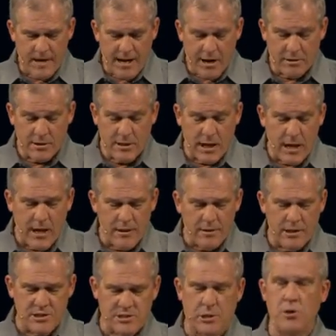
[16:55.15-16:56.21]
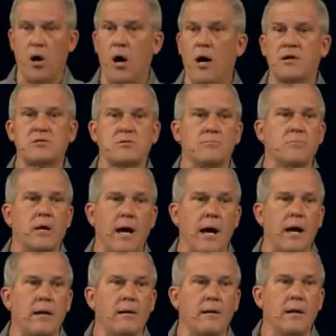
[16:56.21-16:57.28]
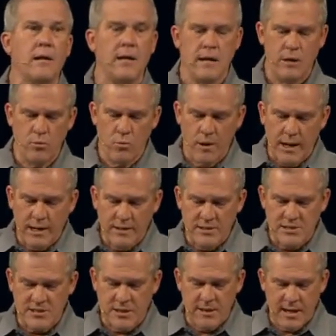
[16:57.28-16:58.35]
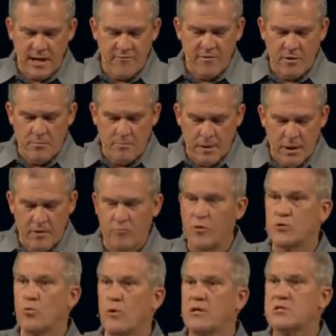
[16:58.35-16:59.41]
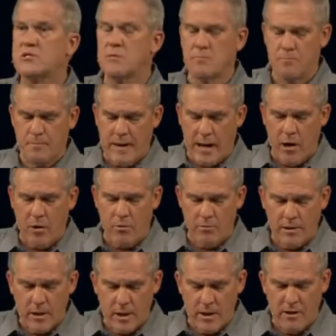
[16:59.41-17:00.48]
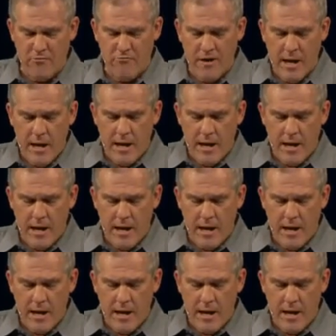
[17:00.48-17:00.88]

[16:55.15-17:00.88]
our God is an awesome God. He reigns in heaven above with wisdom, power, and love.